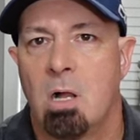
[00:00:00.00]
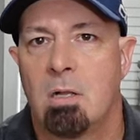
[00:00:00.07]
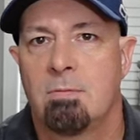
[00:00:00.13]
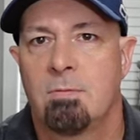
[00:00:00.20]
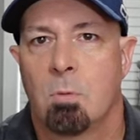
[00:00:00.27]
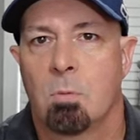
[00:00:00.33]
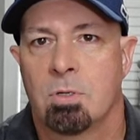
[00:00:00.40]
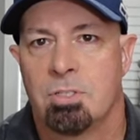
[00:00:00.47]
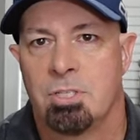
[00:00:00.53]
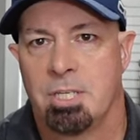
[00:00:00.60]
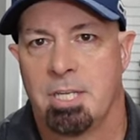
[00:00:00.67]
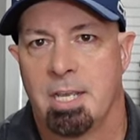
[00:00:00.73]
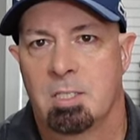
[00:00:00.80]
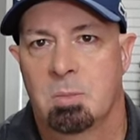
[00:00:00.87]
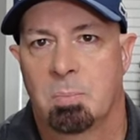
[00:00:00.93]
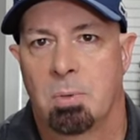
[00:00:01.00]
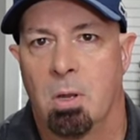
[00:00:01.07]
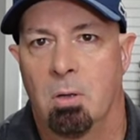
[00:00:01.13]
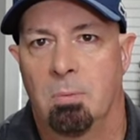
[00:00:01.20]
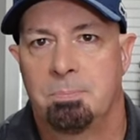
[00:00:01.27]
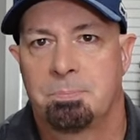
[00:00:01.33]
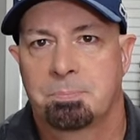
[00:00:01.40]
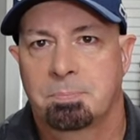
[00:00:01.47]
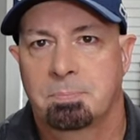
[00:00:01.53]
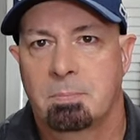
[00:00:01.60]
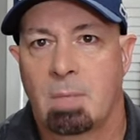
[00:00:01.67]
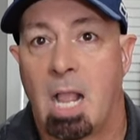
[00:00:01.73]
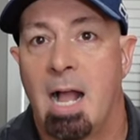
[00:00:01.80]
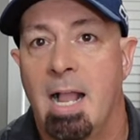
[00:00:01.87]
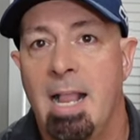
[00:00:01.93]
Golf or GS Pro.
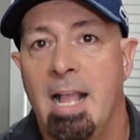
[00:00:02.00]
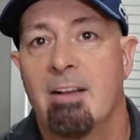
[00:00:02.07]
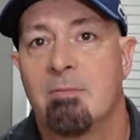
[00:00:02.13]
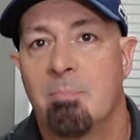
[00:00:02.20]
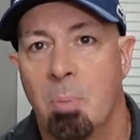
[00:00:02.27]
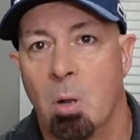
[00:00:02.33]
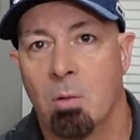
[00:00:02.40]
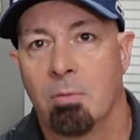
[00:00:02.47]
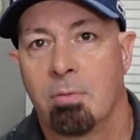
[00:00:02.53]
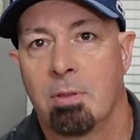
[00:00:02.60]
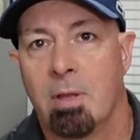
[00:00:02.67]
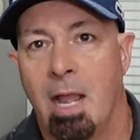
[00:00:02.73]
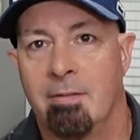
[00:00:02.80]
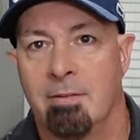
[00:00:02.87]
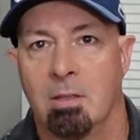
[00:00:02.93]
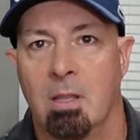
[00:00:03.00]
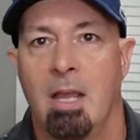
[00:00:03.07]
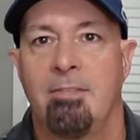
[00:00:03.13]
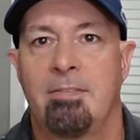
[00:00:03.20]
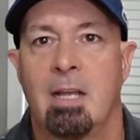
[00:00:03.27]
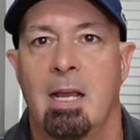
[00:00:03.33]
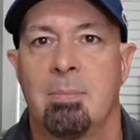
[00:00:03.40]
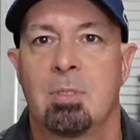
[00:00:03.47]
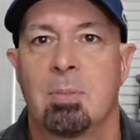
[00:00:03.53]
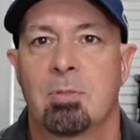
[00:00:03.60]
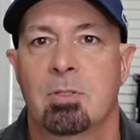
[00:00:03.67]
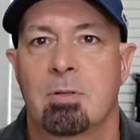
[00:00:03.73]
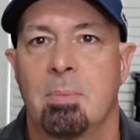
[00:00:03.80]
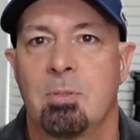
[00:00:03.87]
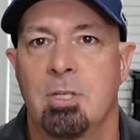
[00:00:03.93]
I have both. I have a lifetime
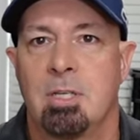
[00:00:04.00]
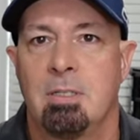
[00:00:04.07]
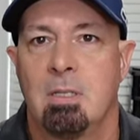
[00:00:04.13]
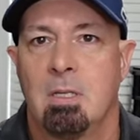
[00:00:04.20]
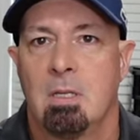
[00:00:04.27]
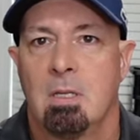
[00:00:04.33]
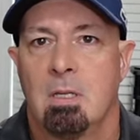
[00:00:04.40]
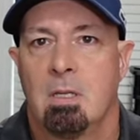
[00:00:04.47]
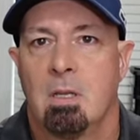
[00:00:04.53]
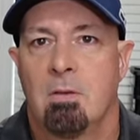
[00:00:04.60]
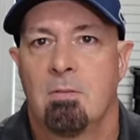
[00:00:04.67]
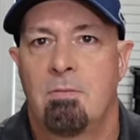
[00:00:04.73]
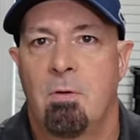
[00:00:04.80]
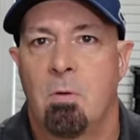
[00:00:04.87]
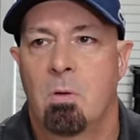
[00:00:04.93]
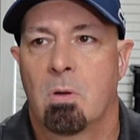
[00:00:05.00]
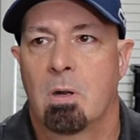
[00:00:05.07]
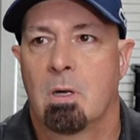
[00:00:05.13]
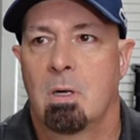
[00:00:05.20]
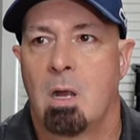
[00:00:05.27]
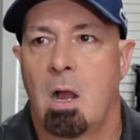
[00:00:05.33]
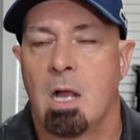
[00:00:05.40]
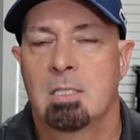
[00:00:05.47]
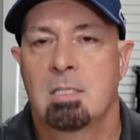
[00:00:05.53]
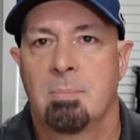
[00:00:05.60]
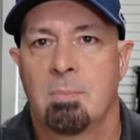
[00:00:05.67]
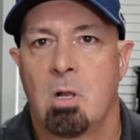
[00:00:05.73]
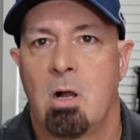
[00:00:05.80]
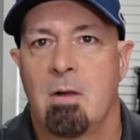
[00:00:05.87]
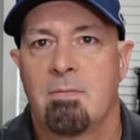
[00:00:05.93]
subscription for
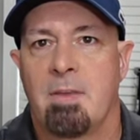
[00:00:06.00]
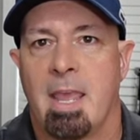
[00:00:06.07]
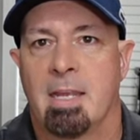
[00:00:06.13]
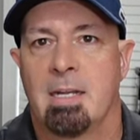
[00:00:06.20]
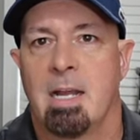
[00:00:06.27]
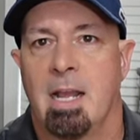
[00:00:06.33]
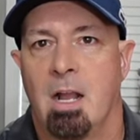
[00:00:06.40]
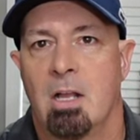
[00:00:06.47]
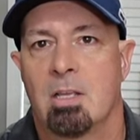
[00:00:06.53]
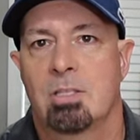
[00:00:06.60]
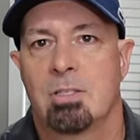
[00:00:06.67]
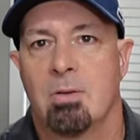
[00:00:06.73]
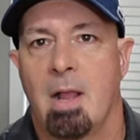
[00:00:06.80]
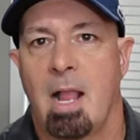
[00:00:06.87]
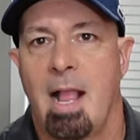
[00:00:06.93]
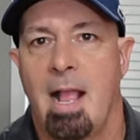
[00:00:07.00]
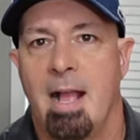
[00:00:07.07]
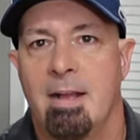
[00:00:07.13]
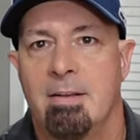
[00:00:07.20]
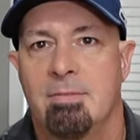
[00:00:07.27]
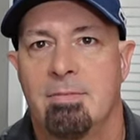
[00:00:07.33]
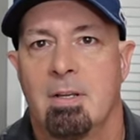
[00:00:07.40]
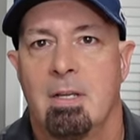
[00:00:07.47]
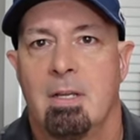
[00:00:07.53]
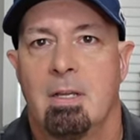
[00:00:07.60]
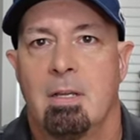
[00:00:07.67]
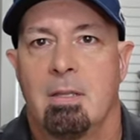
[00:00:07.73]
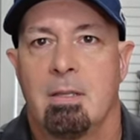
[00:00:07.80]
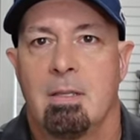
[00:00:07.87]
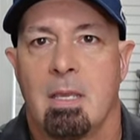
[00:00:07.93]
Awesome Golf, and I also have
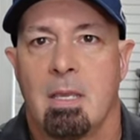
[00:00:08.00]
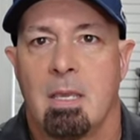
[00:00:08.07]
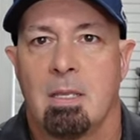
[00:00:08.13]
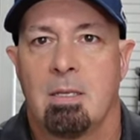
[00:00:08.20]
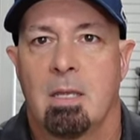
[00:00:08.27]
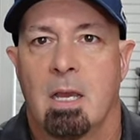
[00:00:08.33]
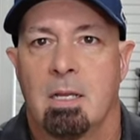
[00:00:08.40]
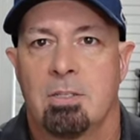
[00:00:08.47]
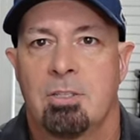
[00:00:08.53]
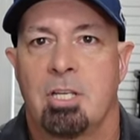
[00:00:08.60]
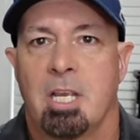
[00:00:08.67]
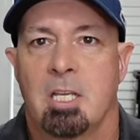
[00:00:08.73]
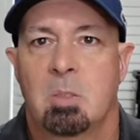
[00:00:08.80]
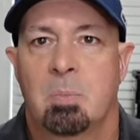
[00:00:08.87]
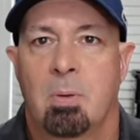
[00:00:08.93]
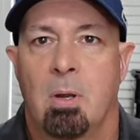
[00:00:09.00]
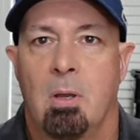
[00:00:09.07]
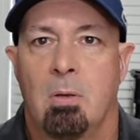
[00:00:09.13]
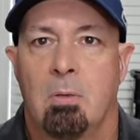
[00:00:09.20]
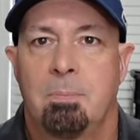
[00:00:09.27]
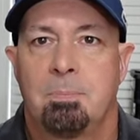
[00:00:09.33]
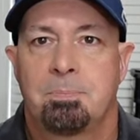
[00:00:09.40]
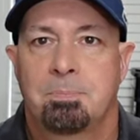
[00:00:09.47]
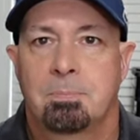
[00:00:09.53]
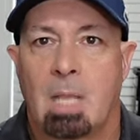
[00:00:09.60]
the GS Pro.